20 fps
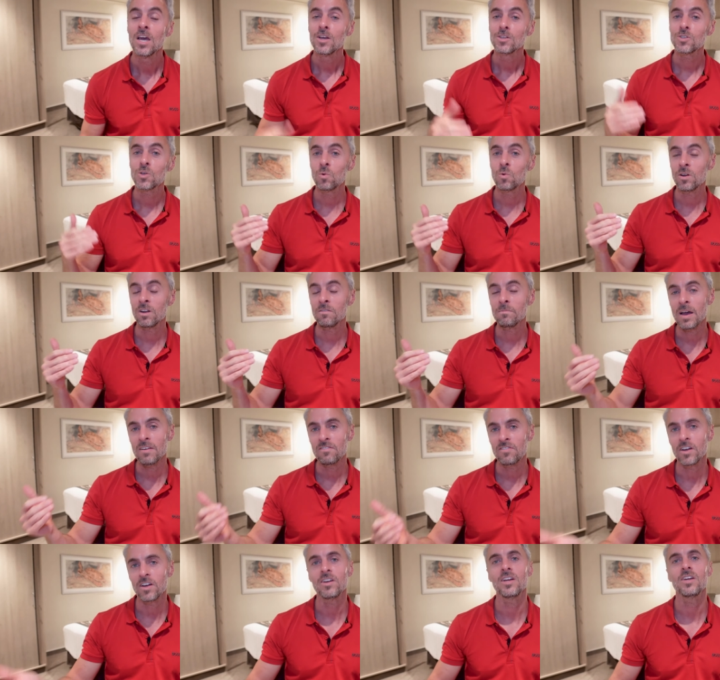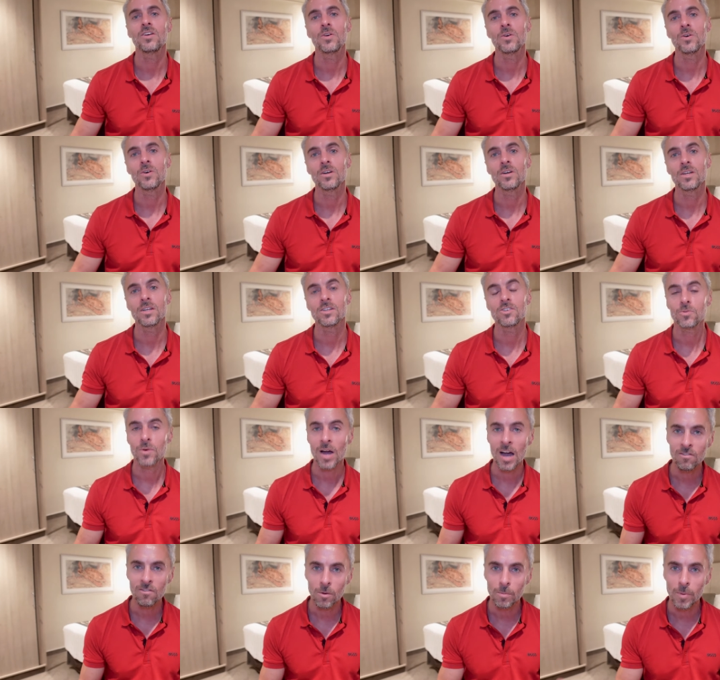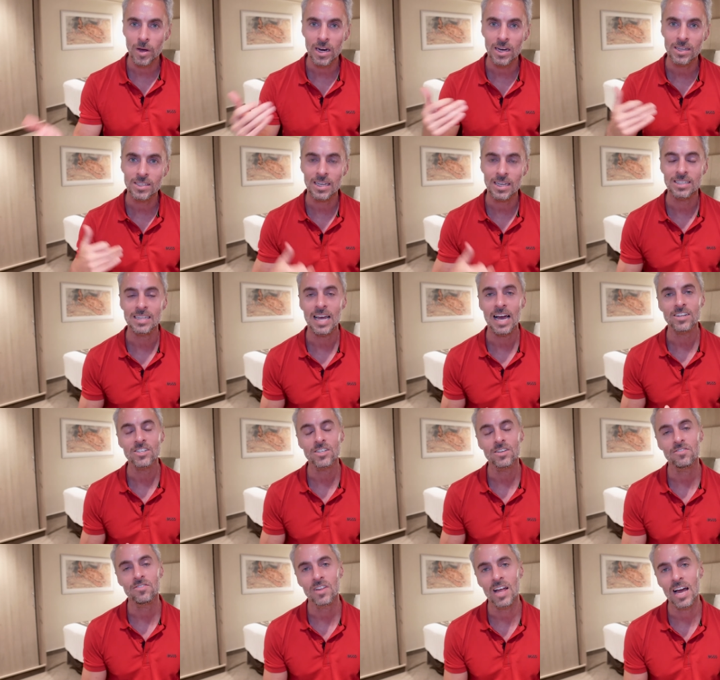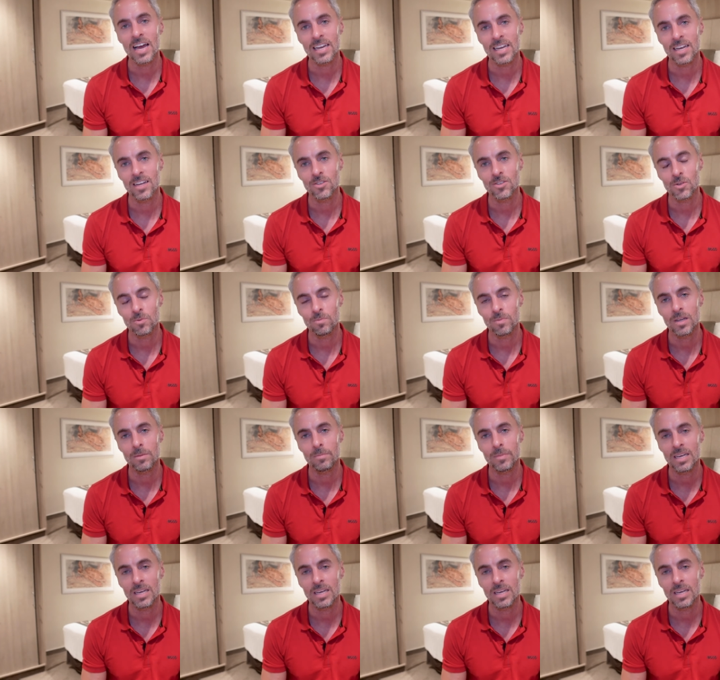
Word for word: So one of my very good travel buddies is actually flying in to meet